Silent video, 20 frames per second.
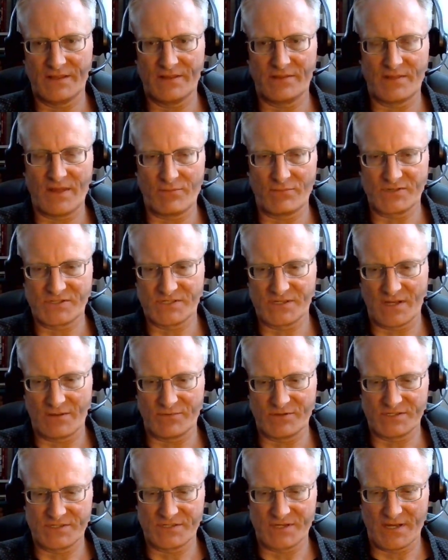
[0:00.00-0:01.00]
that
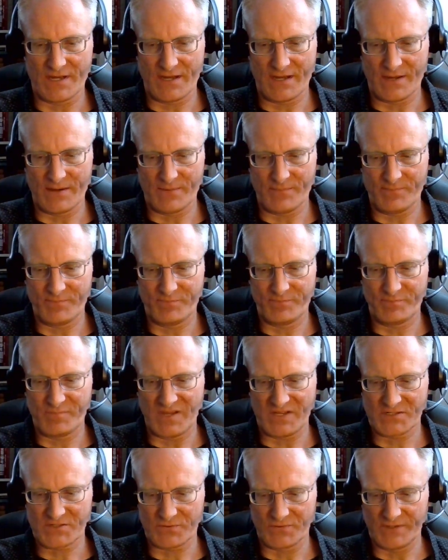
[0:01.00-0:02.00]
was
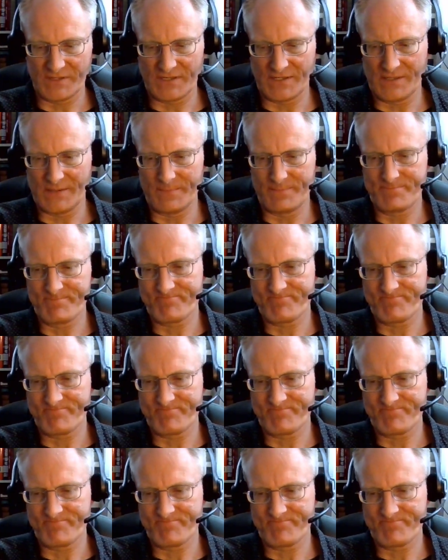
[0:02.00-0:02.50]
basically